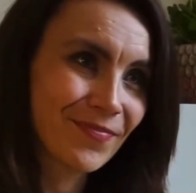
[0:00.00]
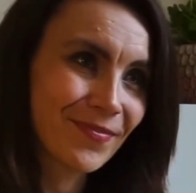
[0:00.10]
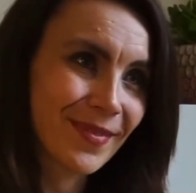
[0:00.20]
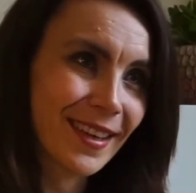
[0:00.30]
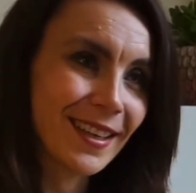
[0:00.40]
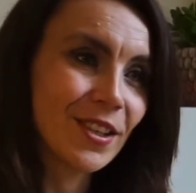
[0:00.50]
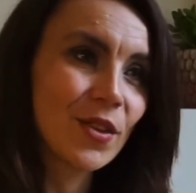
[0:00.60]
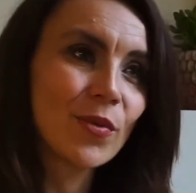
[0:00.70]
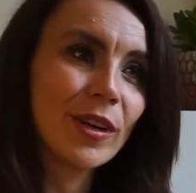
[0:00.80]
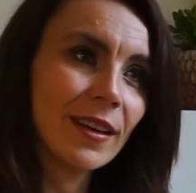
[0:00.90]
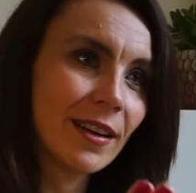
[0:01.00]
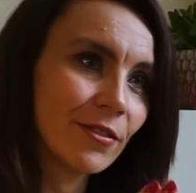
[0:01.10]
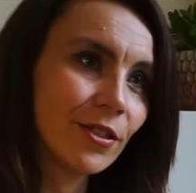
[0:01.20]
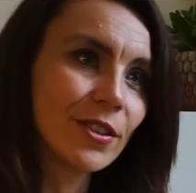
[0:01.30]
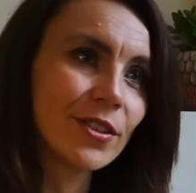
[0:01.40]
And the 3
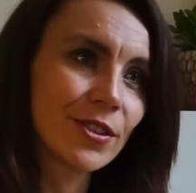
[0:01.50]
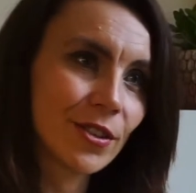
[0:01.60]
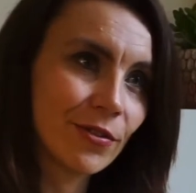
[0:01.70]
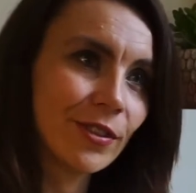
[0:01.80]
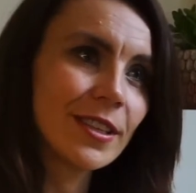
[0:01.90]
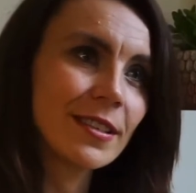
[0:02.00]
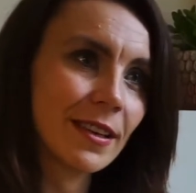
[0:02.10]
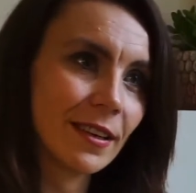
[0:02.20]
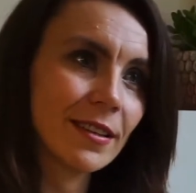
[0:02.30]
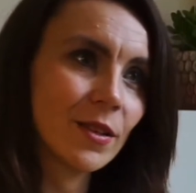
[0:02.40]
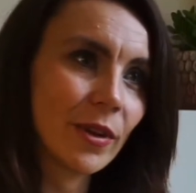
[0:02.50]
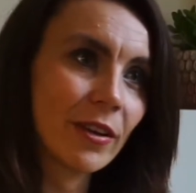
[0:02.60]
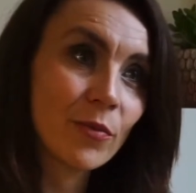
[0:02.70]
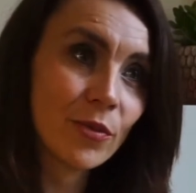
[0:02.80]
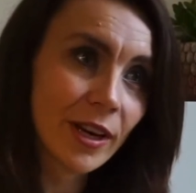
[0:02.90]
levels of listening that we
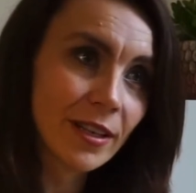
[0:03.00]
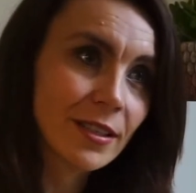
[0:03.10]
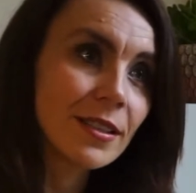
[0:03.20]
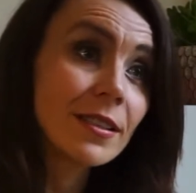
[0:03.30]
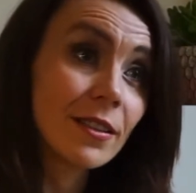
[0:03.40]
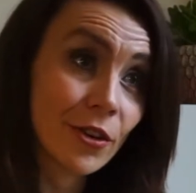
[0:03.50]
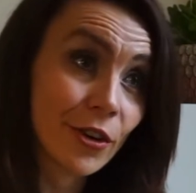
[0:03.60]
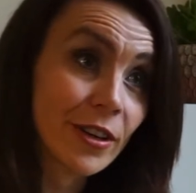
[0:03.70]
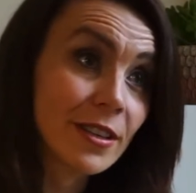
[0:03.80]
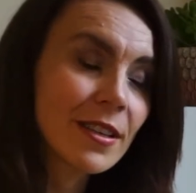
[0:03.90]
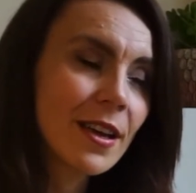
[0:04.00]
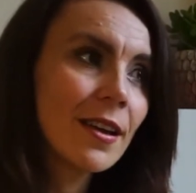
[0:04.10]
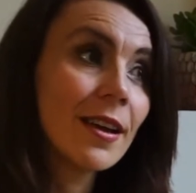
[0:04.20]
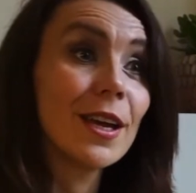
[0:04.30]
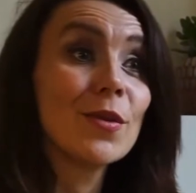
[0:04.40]
have practiced, learned,
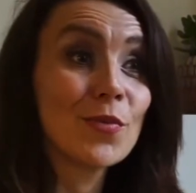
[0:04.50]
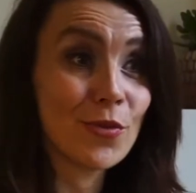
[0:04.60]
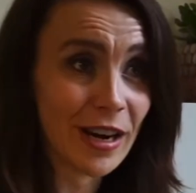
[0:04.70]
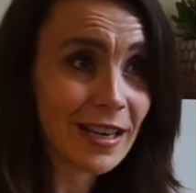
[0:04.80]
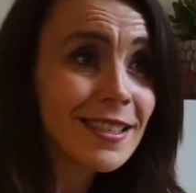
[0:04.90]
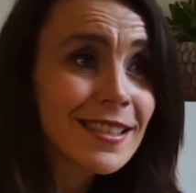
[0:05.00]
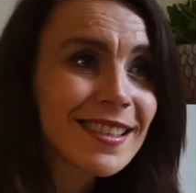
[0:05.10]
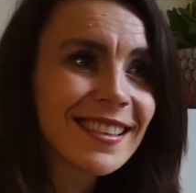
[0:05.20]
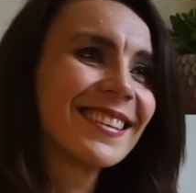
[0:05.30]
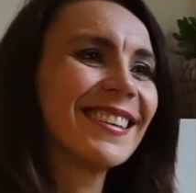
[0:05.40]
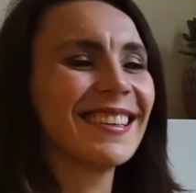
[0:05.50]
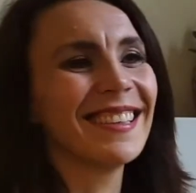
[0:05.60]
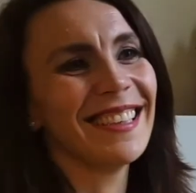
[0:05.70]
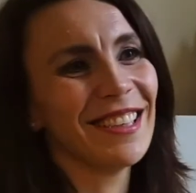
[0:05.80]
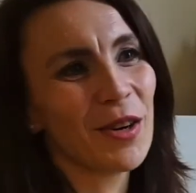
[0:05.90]
and embraced
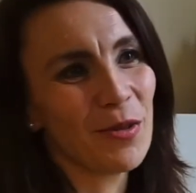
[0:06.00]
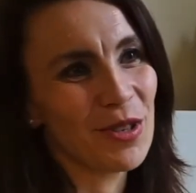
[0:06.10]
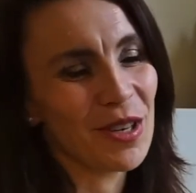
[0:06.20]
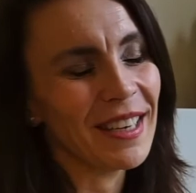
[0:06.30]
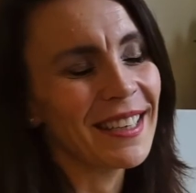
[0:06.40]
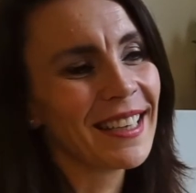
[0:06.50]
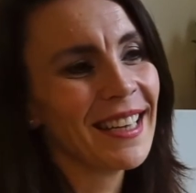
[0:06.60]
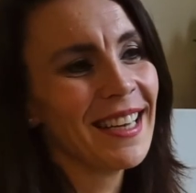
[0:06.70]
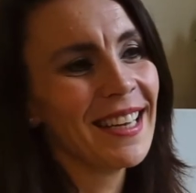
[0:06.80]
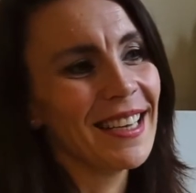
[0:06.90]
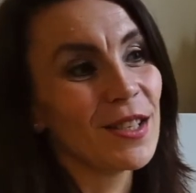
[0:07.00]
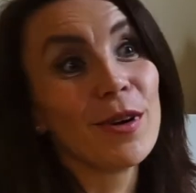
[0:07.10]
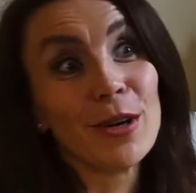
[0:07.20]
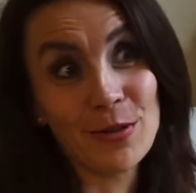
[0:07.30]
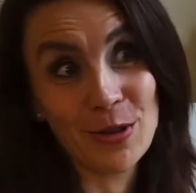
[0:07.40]
in coaching as
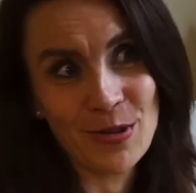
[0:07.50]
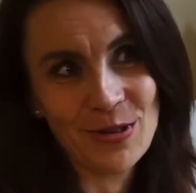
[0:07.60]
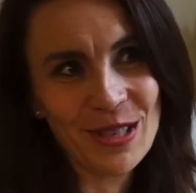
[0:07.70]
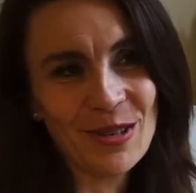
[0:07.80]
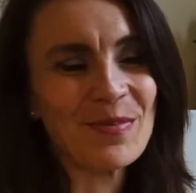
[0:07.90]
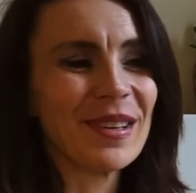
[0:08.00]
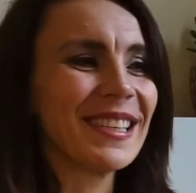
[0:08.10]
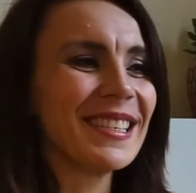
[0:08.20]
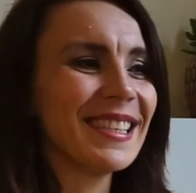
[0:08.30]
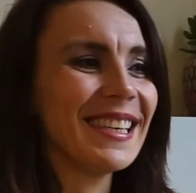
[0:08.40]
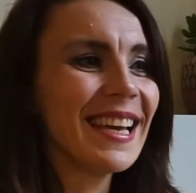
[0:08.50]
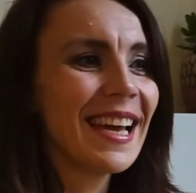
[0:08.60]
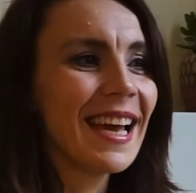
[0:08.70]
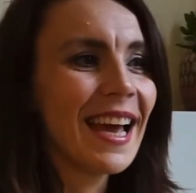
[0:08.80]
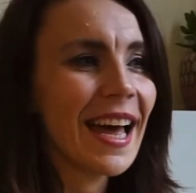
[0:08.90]
one of the coaching competency
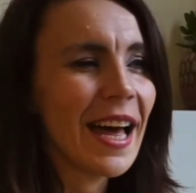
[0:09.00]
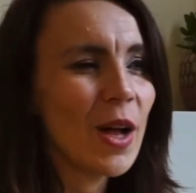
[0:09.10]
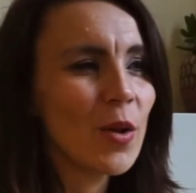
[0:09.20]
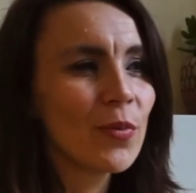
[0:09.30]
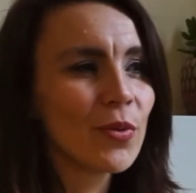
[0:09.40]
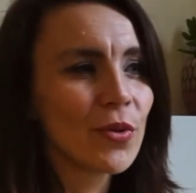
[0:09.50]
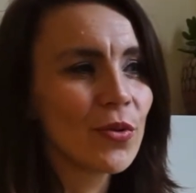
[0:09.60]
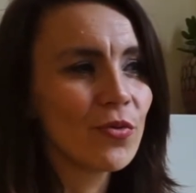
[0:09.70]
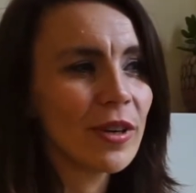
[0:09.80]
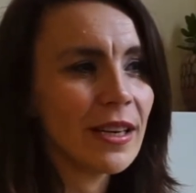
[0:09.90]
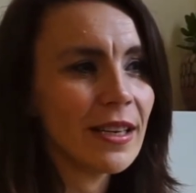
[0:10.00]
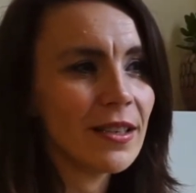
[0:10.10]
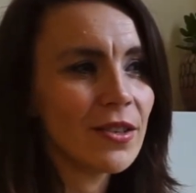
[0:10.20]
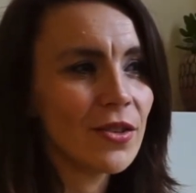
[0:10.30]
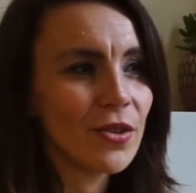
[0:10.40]
help really
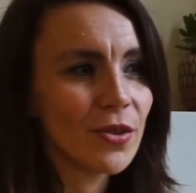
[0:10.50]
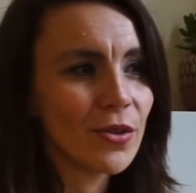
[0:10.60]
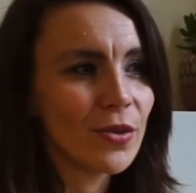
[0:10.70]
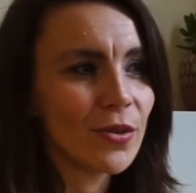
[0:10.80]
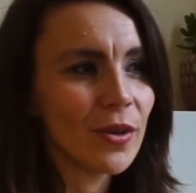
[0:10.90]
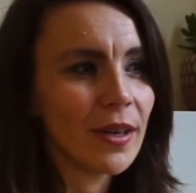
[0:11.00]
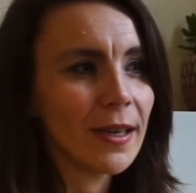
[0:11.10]
to